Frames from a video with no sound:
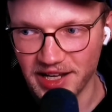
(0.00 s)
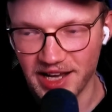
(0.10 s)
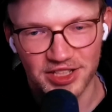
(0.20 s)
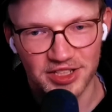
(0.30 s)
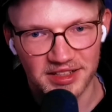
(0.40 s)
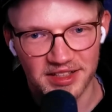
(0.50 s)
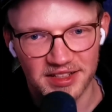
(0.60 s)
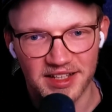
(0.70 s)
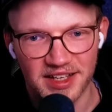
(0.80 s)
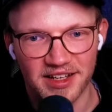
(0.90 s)
actually, this
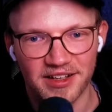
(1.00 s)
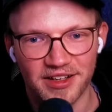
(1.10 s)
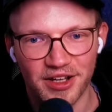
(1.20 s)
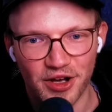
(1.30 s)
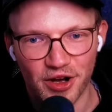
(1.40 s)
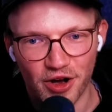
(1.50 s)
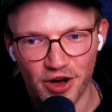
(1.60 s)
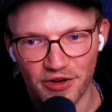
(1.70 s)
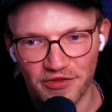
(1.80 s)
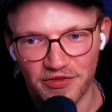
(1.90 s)
data
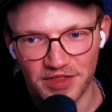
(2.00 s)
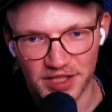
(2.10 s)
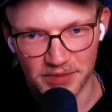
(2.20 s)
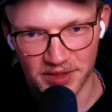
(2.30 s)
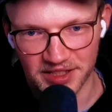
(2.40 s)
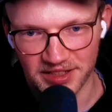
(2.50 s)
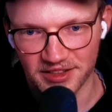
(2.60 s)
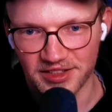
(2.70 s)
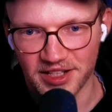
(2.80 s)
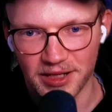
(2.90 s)
of this particular
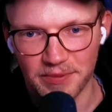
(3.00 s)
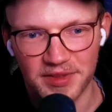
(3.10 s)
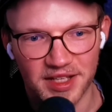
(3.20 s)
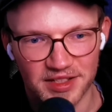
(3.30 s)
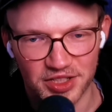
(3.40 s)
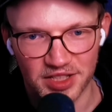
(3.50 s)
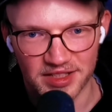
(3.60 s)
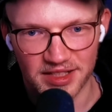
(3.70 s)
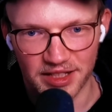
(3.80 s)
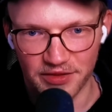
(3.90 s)
type doesn't
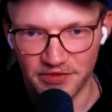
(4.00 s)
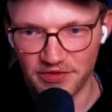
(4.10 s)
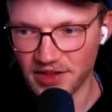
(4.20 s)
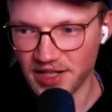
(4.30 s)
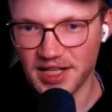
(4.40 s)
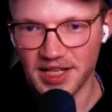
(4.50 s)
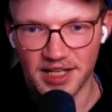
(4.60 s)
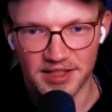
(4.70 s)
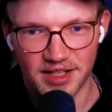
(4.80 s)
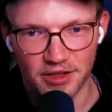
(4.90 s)
just live
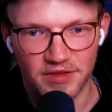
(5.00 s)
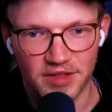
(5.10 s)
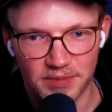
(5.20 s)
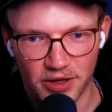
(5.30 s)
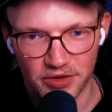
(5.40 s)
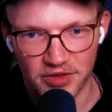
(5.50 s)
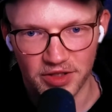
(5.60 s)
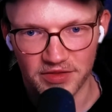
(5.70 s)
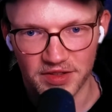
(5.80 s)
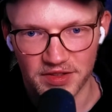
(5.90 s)
inside of this boundary
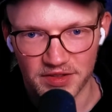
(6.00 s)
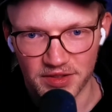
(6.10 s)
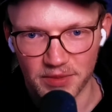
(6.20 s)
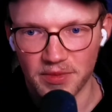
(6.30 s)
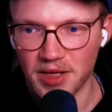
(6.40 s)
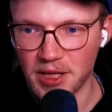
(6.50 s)
of the system,